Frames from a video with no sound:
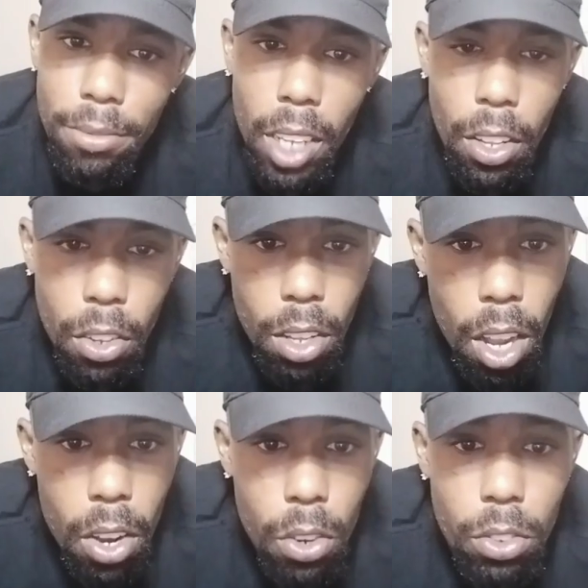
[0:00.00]
There you
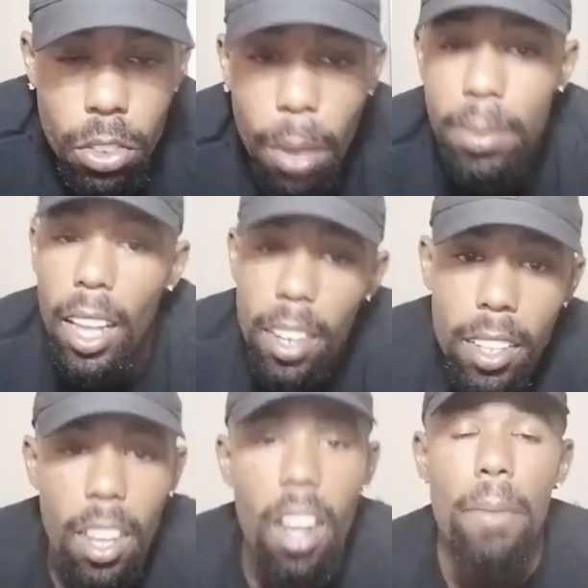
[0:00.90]
go. So I'm
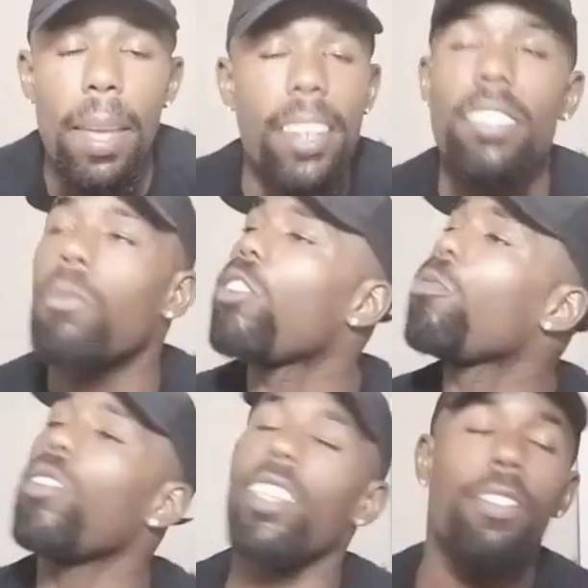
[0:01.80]
telling y'all, man, it's
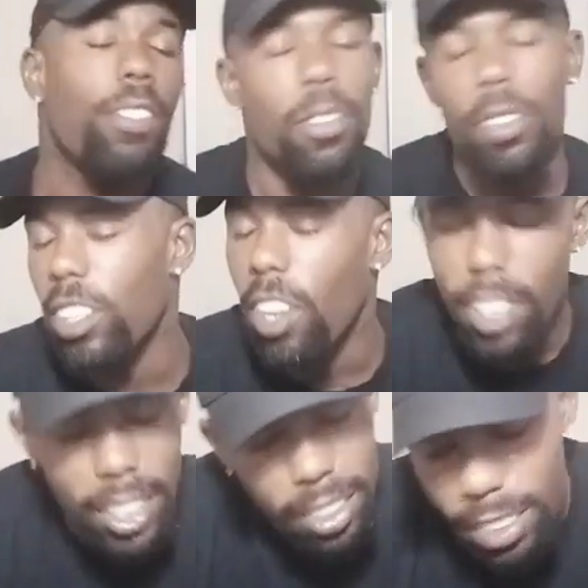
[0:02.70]
much more different than what y'all
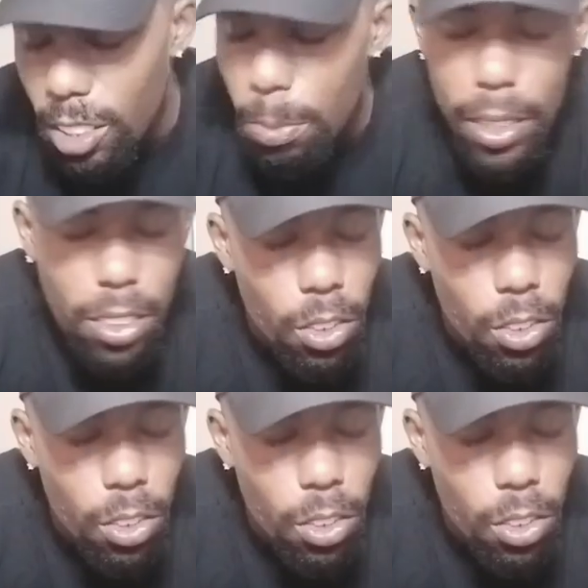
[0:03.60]
can anticipate.